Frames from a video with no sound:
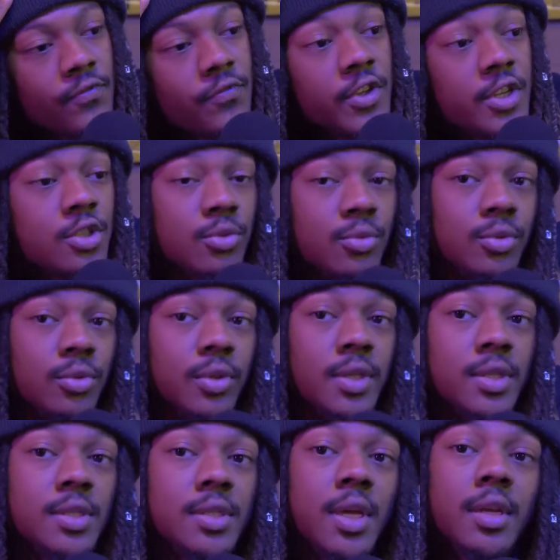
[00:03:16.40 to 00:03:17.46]
visual
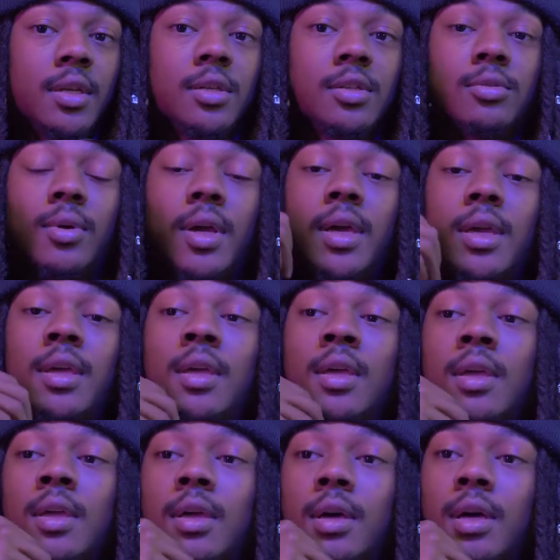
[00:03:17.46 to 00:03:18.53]
aesthetics, right?
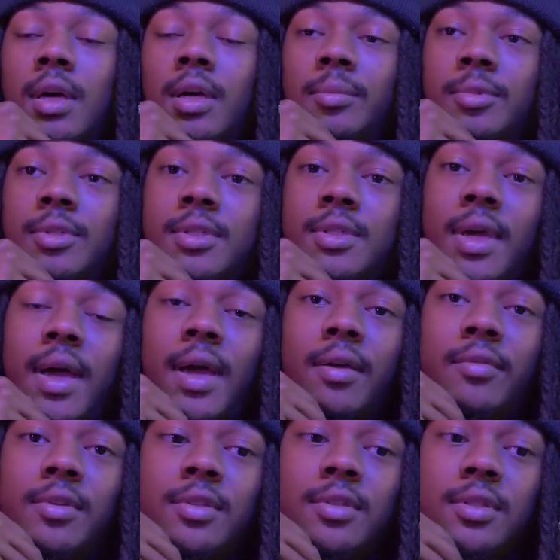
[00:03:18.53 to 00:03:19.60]
To
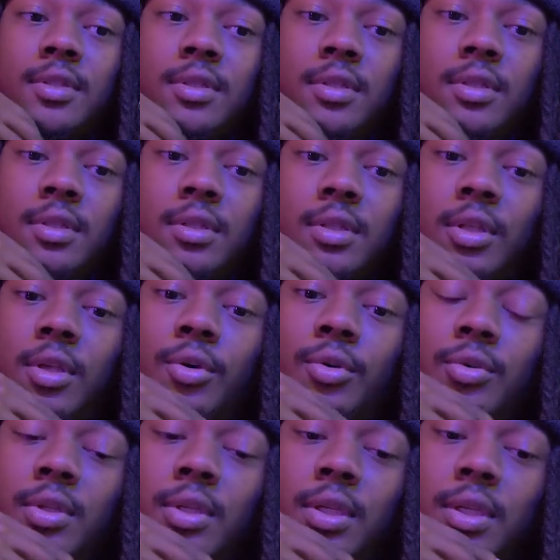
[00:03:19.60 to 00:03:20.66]
dive into
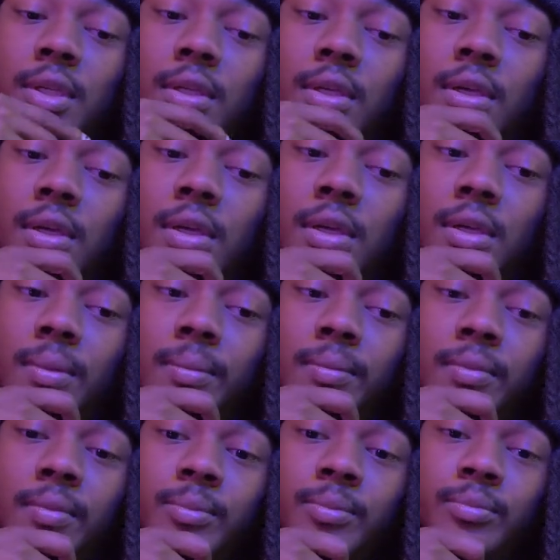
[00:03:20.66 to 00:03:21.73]
clothing,
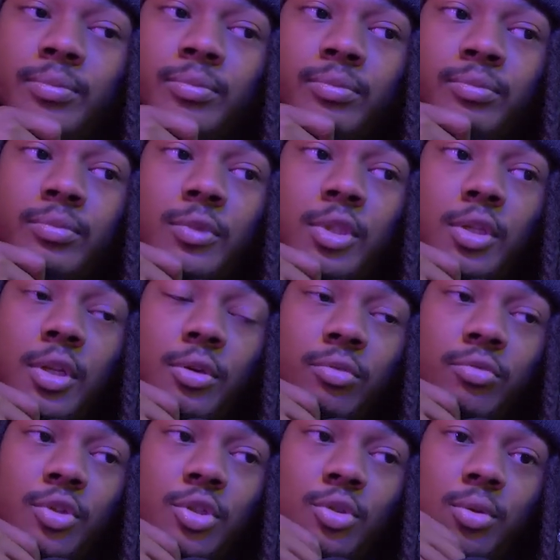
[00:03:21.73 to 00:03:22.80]
you know,
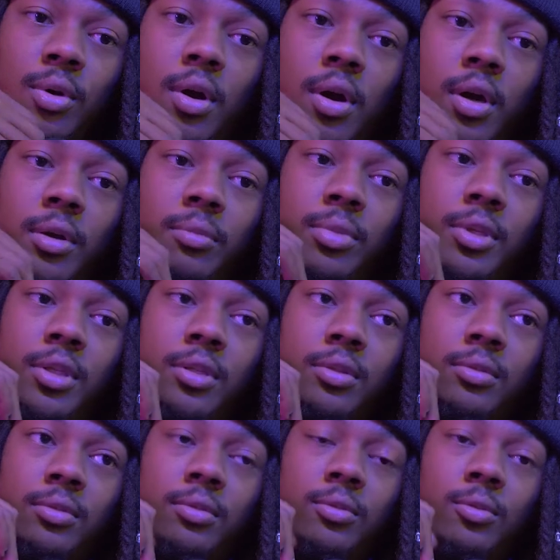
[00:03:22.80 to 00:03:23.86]
visual art
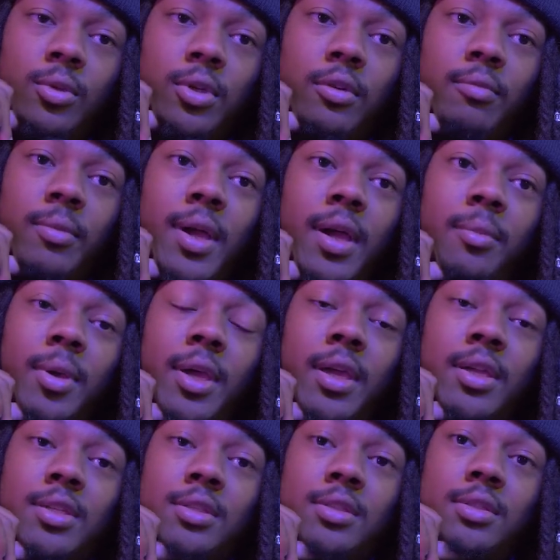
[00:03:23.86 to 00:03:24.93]
being one of my
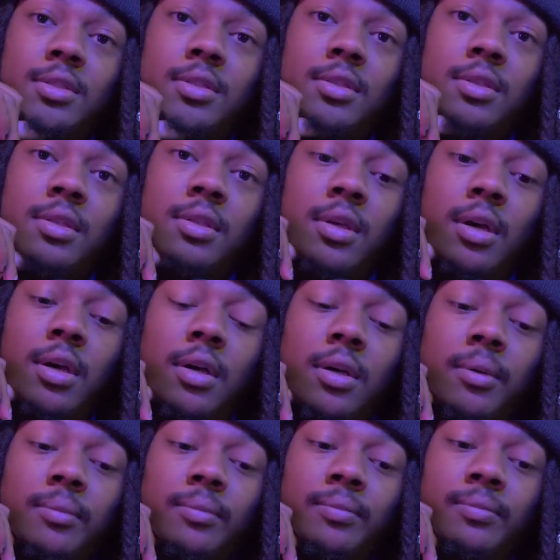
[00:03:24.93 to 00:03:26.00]
passions,
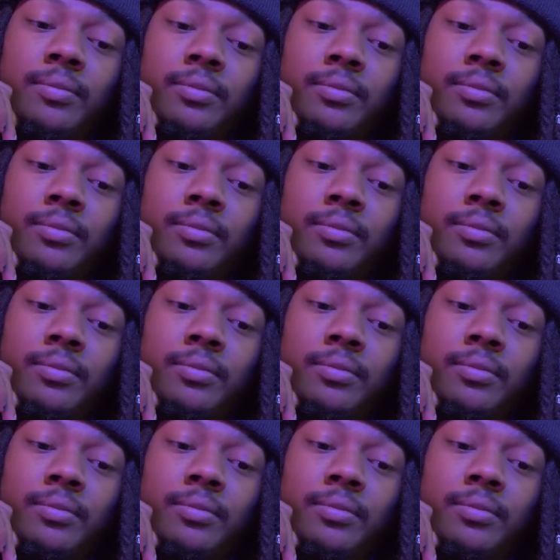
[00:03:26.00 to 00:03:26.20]
and